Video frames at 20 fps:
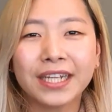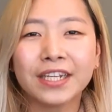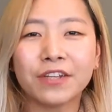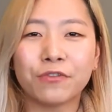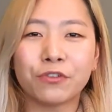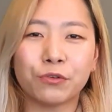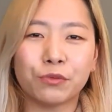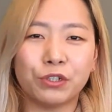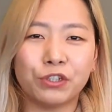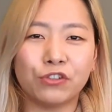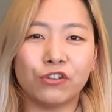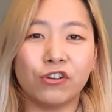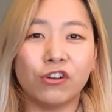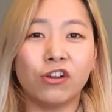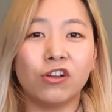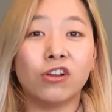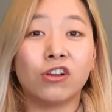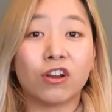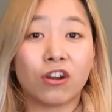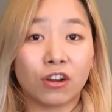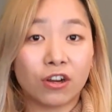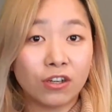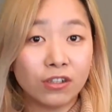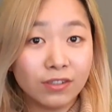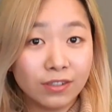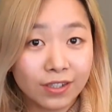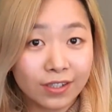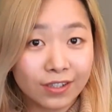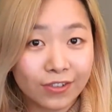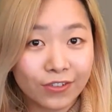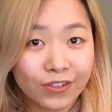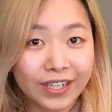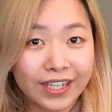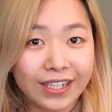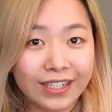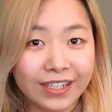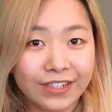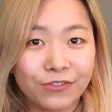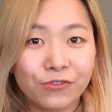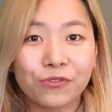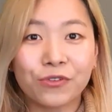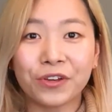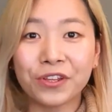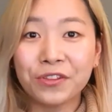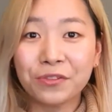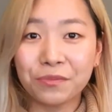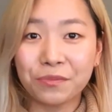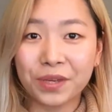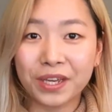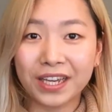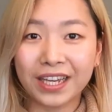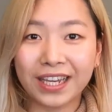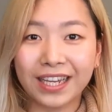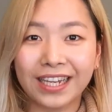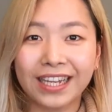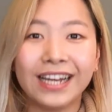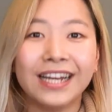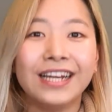if you want to learn Korean with me,